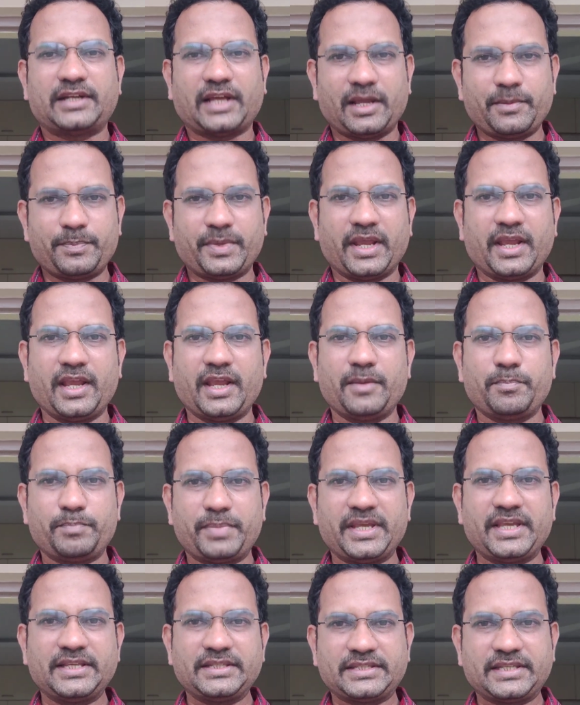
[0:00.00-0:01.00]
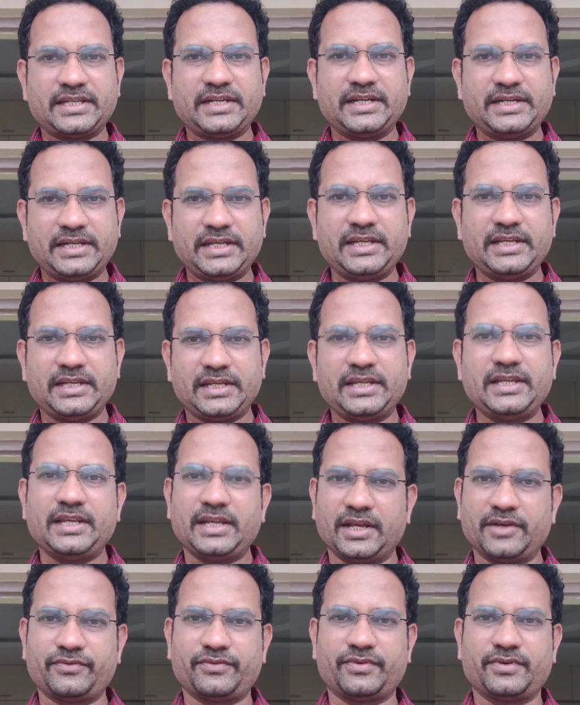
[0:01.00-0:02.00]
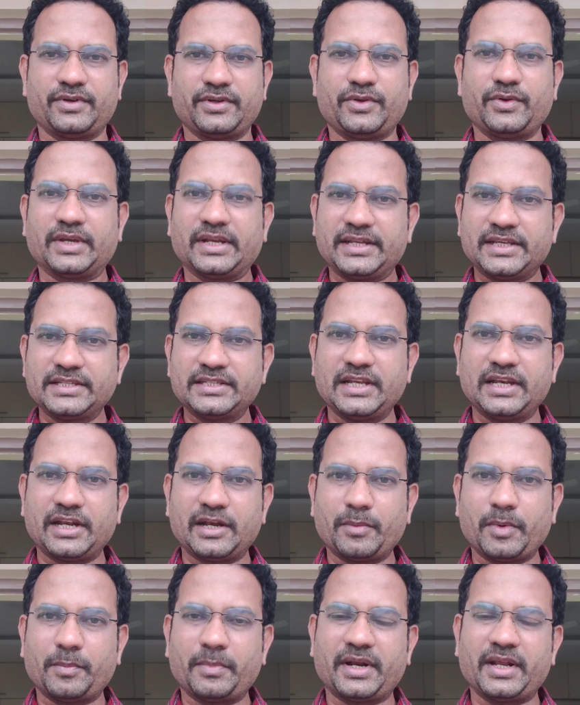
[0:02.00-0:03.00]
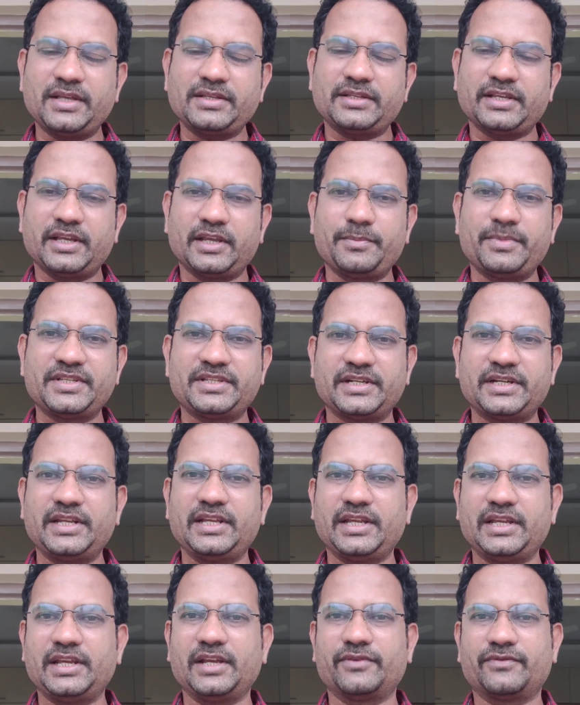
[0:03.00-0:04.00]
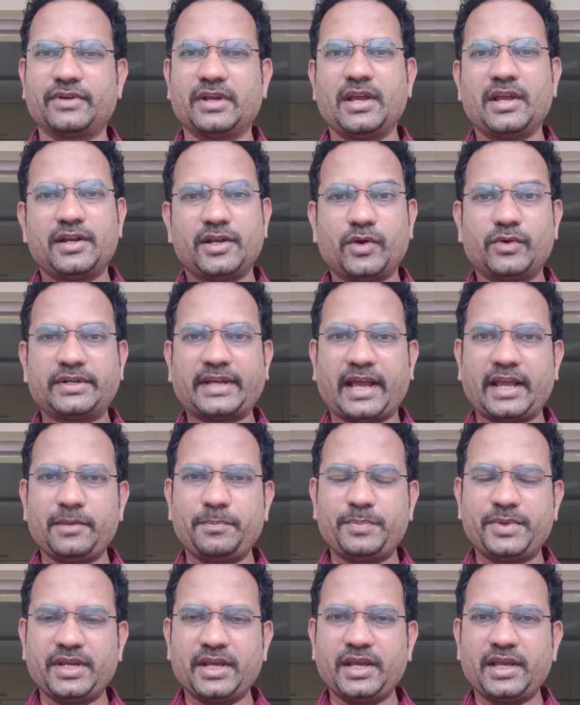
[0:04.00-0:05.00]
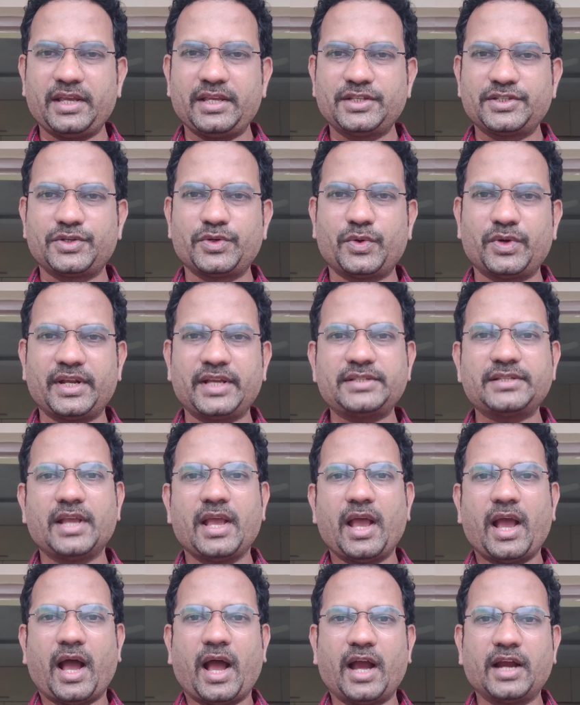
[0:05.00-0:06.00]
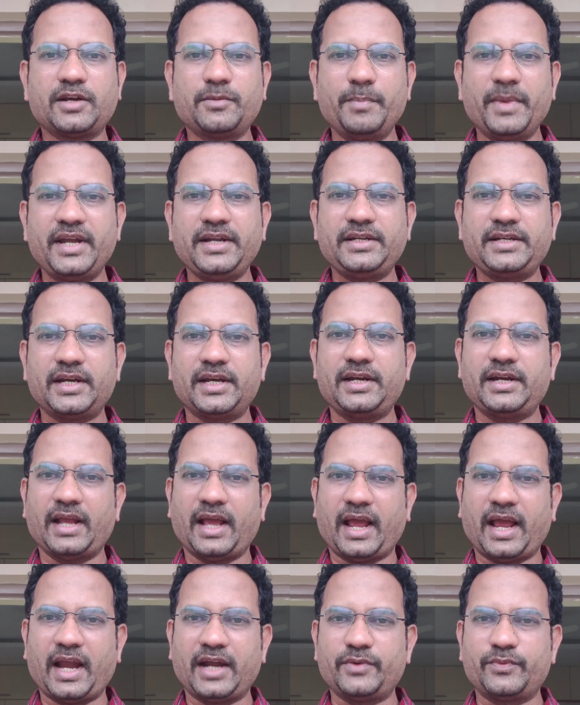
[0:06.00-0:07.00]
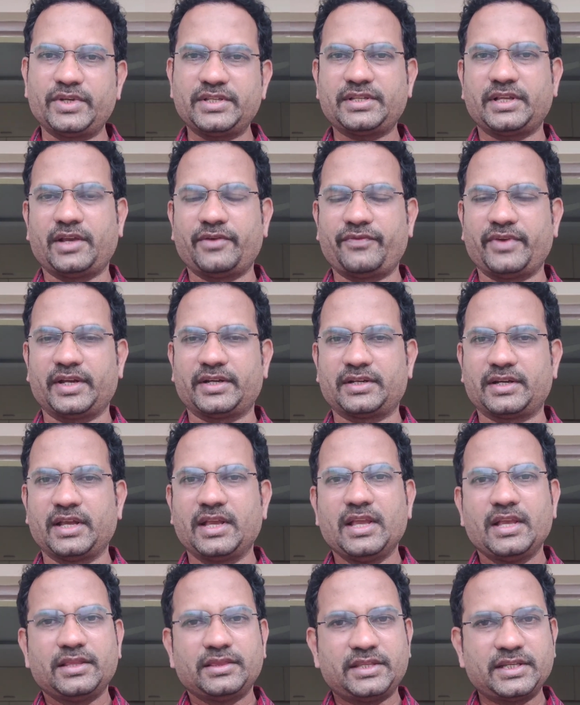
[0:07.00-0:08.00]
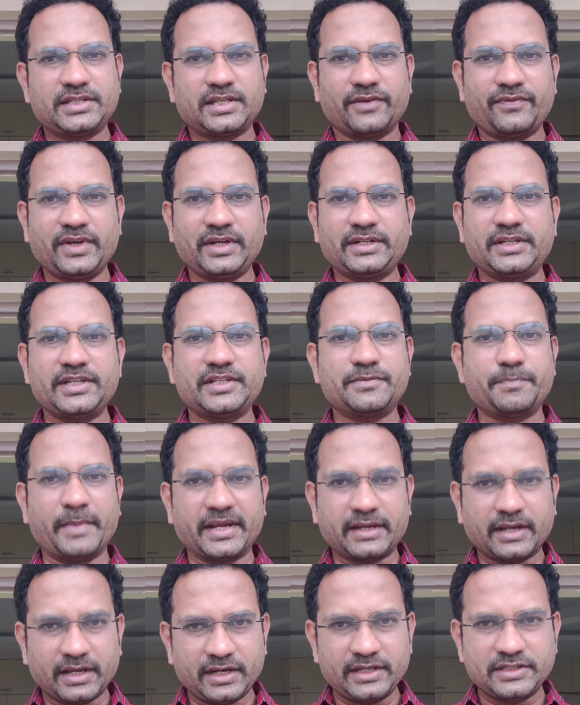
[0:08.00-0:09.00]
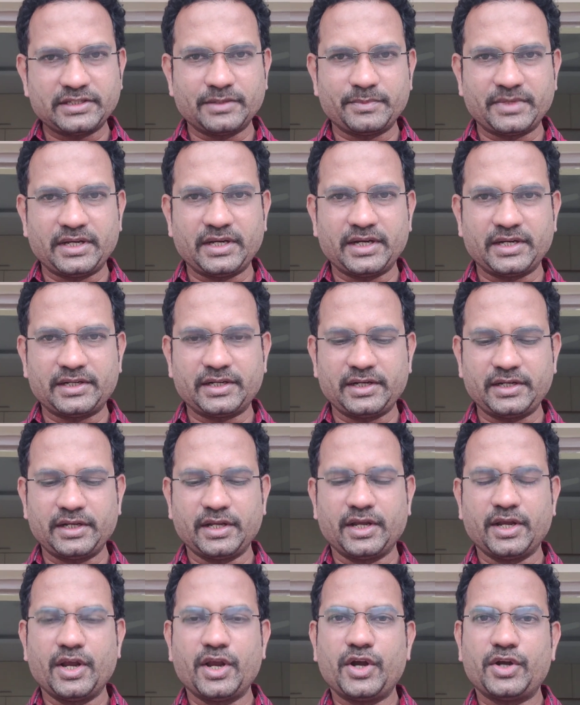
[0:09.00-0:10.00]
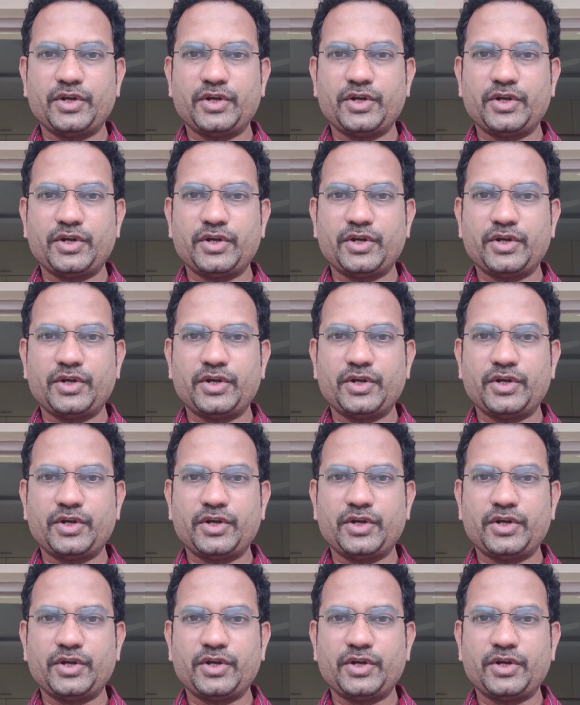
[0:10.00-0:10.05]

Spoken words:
Type A, B, C, D, E, F. You can easily remember as A, B, C, D, E, F. Now type A is known as augmented adverse effect. This effect is mechanism related,